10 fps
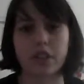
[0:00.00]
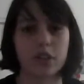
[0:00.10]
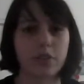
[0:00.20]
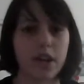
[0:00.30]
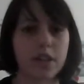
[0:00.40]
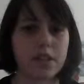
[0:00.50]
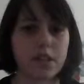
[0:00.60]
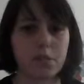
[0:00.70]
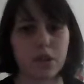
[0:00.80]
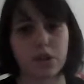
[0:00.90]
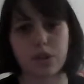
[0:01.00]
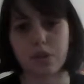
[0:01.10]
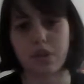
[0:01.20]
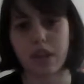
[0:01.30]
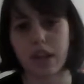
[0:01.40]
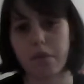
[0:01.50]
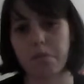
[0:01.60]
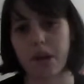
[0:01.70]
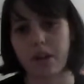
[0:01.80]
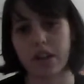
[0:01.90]
and it's fairly similar to the
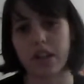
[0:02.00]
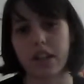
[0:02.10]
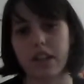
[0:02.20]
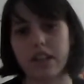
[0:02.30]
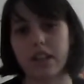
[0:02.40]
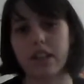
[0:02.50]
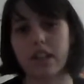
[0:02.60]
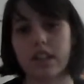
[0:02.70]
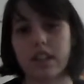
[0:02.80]
American